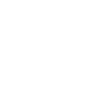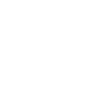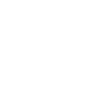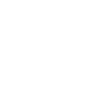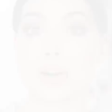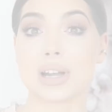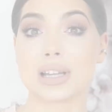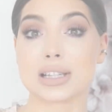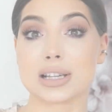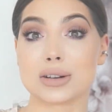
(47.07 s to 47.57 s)

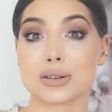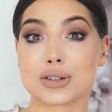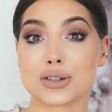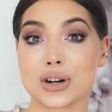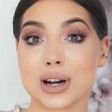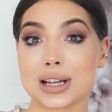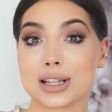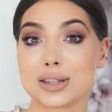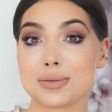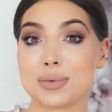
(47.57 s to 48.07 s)
Alright, I'll
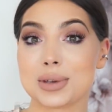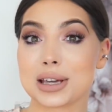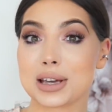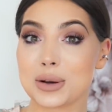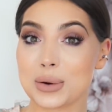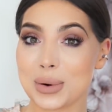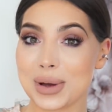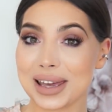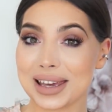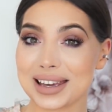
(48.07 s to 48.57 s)
try to be
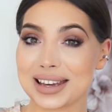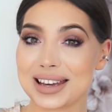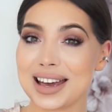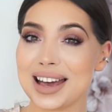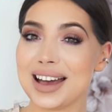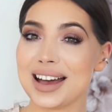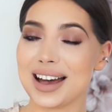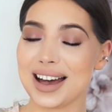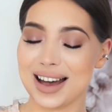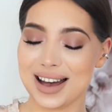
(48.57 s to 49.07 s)
quick
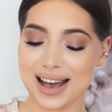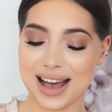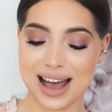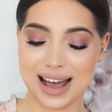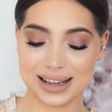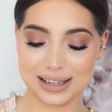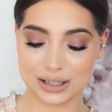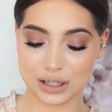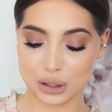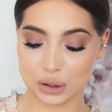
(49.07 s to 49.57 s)

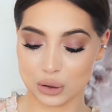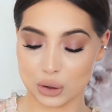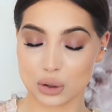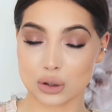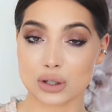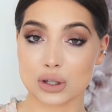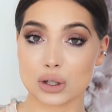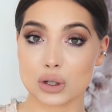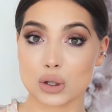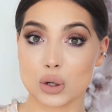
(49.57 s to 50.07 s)
and
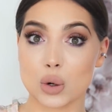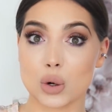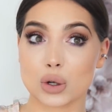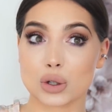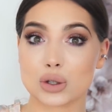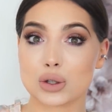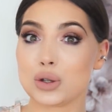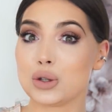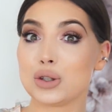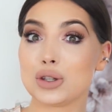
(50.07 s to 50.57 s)
not
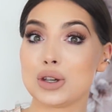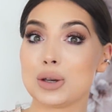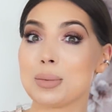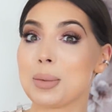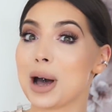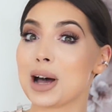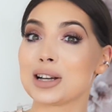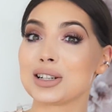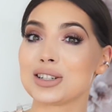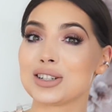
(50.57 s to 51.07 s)
talk too
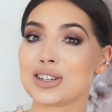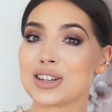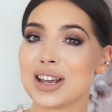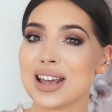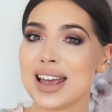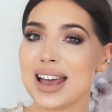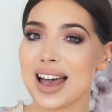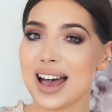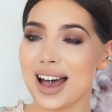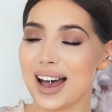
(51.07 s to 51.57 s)
much
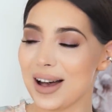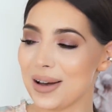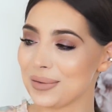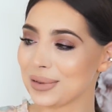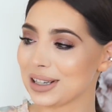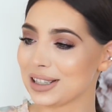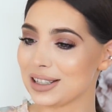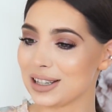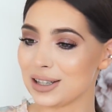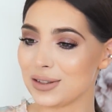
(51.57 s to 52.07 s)

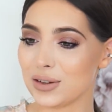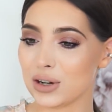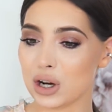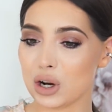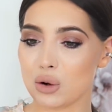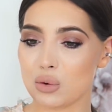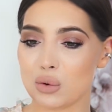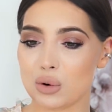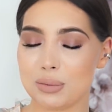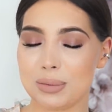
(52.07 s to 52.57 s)
because this
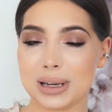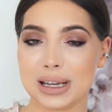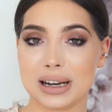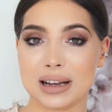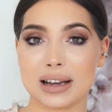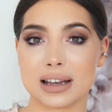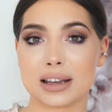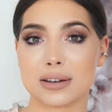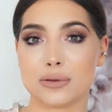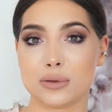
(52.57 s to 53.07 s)
video will be
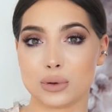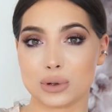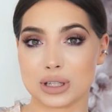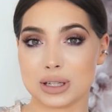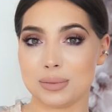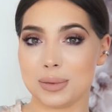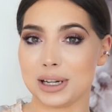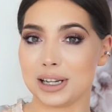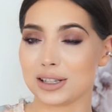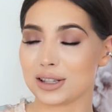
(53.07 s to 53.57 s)
like
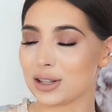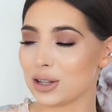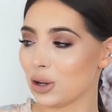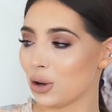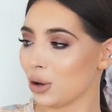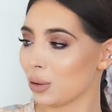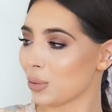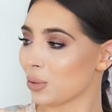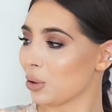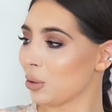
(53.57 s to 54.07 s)
40 minutes
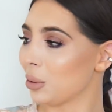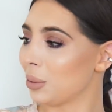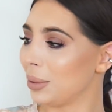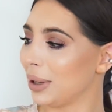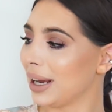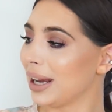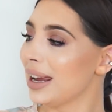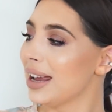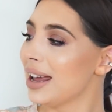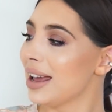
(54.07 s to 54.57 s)
long
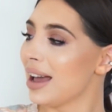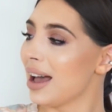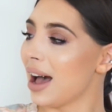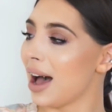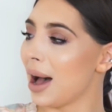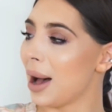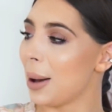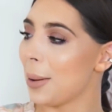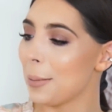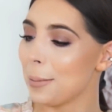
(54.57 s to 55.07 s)
probably.
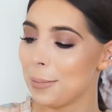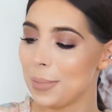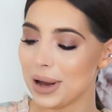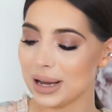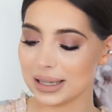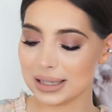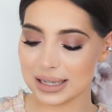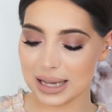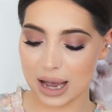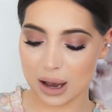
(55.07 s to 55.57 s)

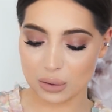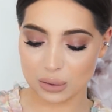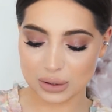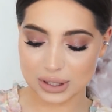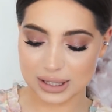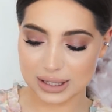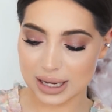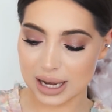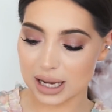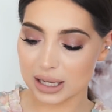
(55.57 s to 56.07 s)
But I will
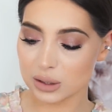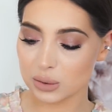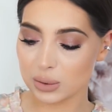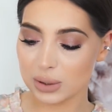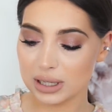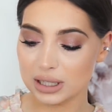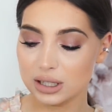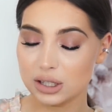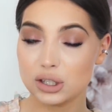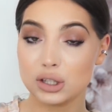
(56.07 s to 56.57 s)
start
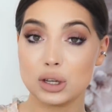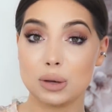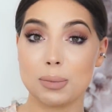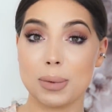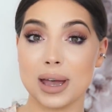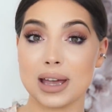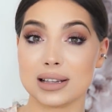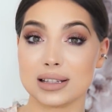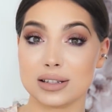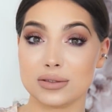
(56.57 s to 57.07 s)
with two
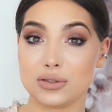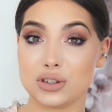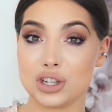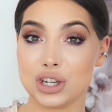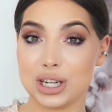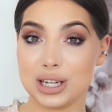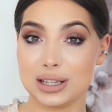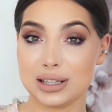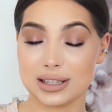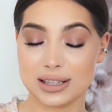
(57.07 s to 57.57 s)
pairs of
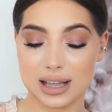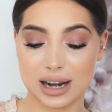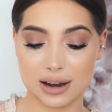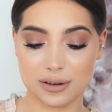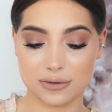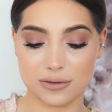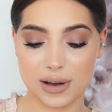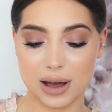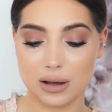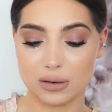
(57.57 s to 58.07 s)
jeans that
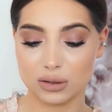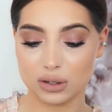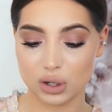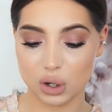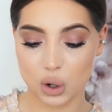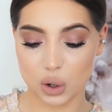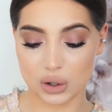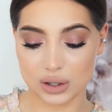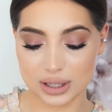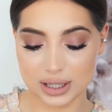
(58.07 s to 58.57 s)
I found
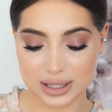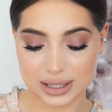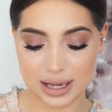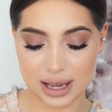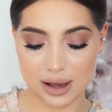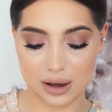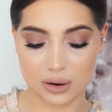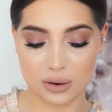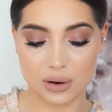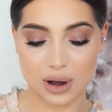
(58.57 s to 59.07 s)
on
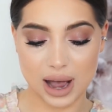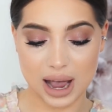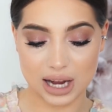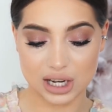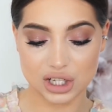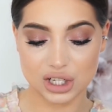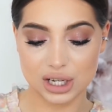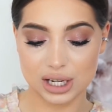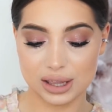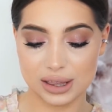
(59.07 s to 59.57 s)
sale.
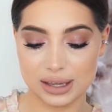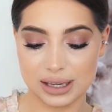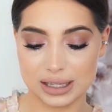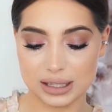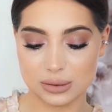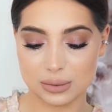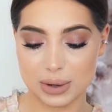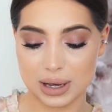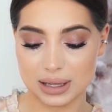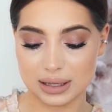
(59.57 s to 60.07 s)
Actually,
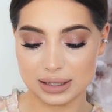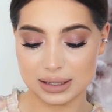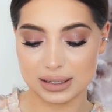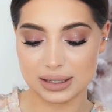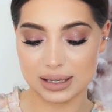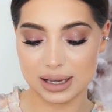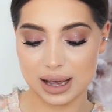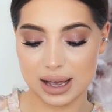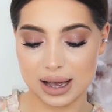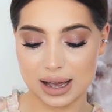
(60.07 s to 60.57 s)
these
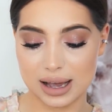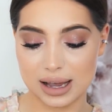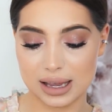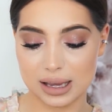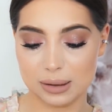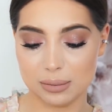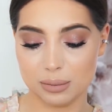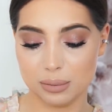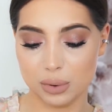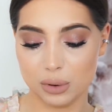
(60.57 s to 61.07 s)
ones
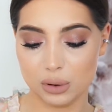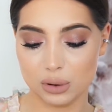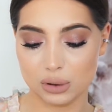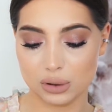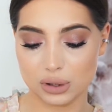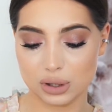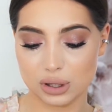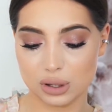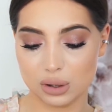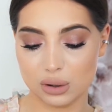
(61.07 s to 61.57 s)
I
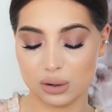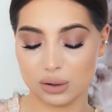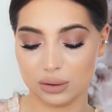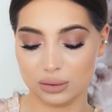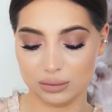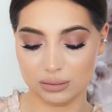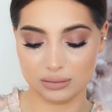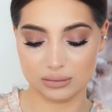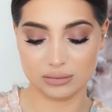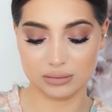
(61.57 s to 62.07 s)
bought
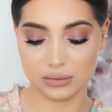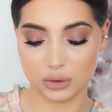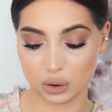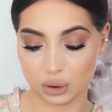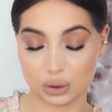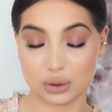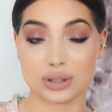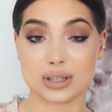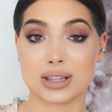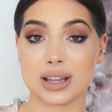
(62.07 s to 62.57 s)

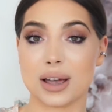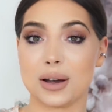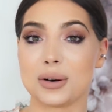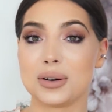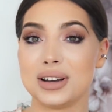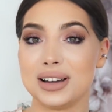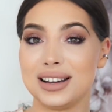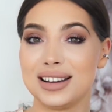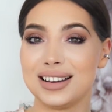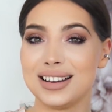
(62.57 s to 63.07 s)
not on sale